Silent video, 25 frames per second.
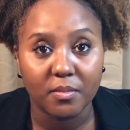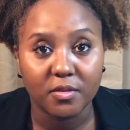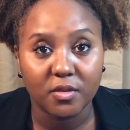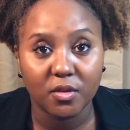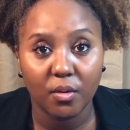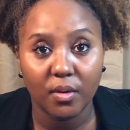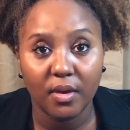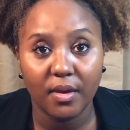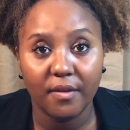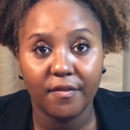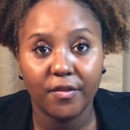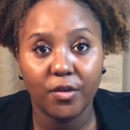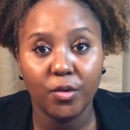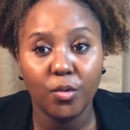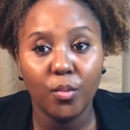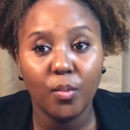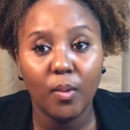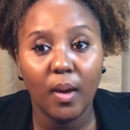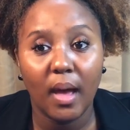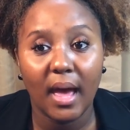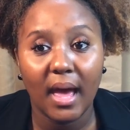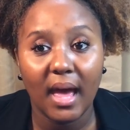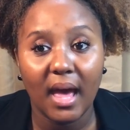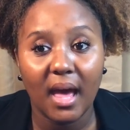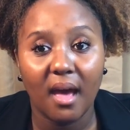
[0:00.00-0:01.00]
So if you
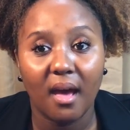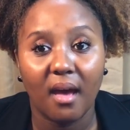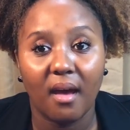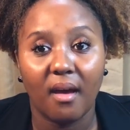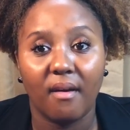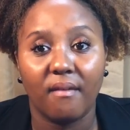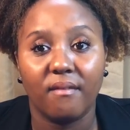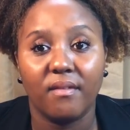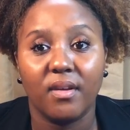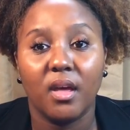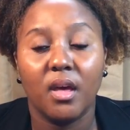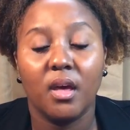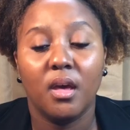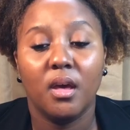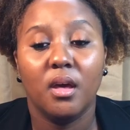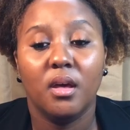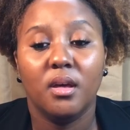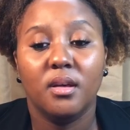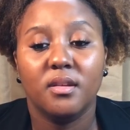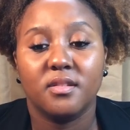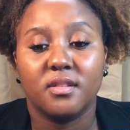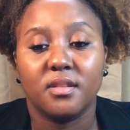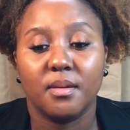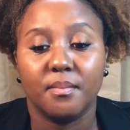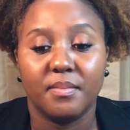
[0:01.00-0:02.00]
have
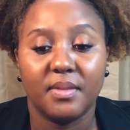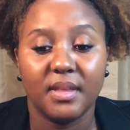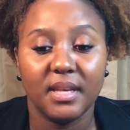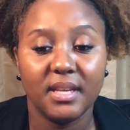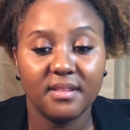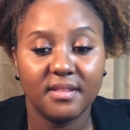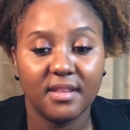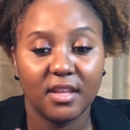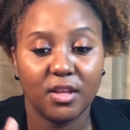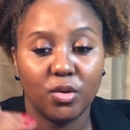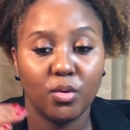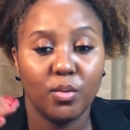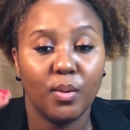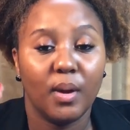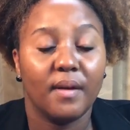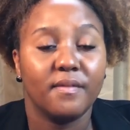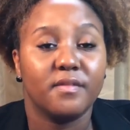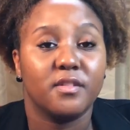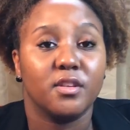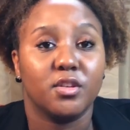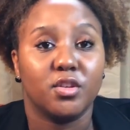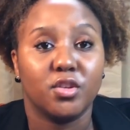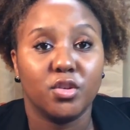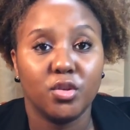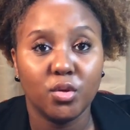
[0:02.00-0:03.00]
some things that you have
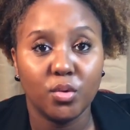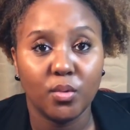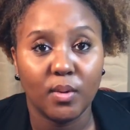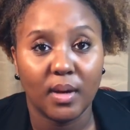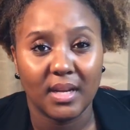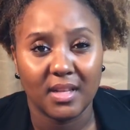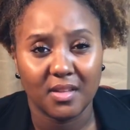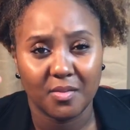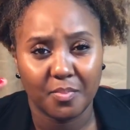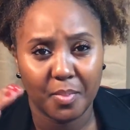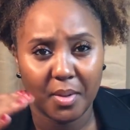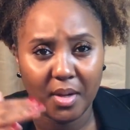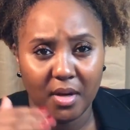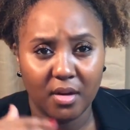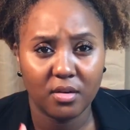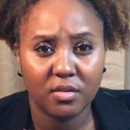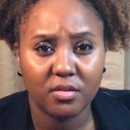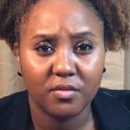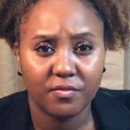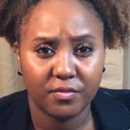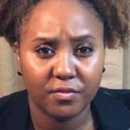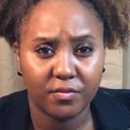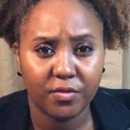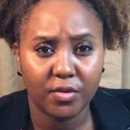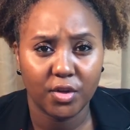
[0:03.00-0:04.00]
to do, and it's better
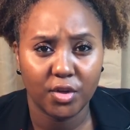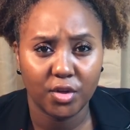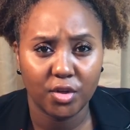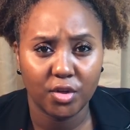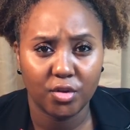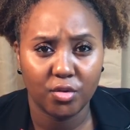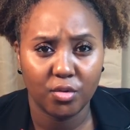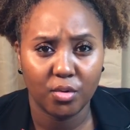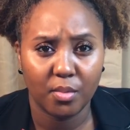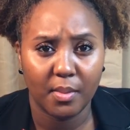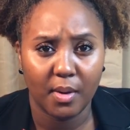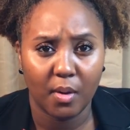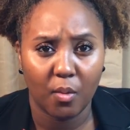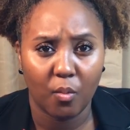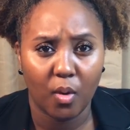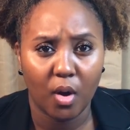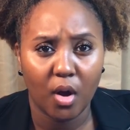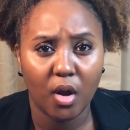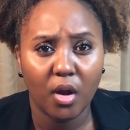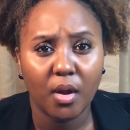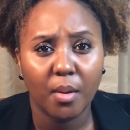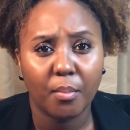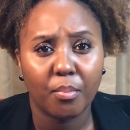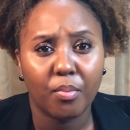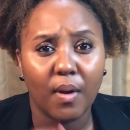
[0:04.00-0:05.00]
for you to do them at
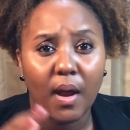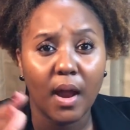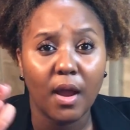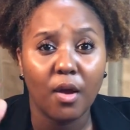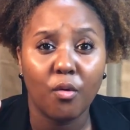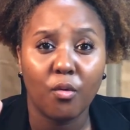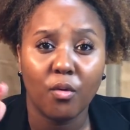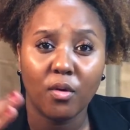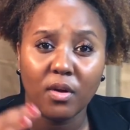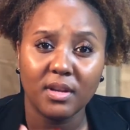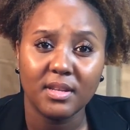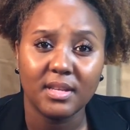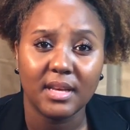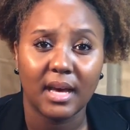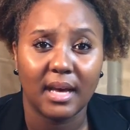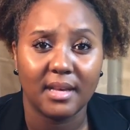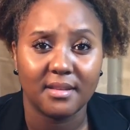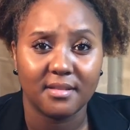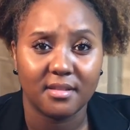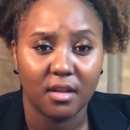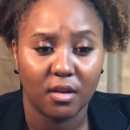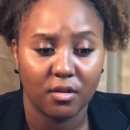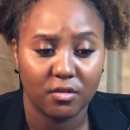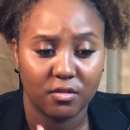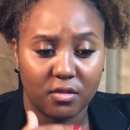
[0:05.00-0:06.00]
work,
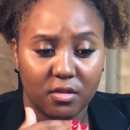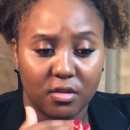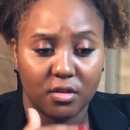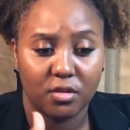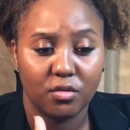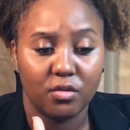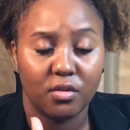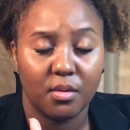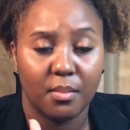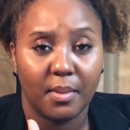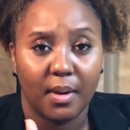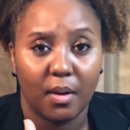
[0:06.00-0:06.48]
prioritize those to do them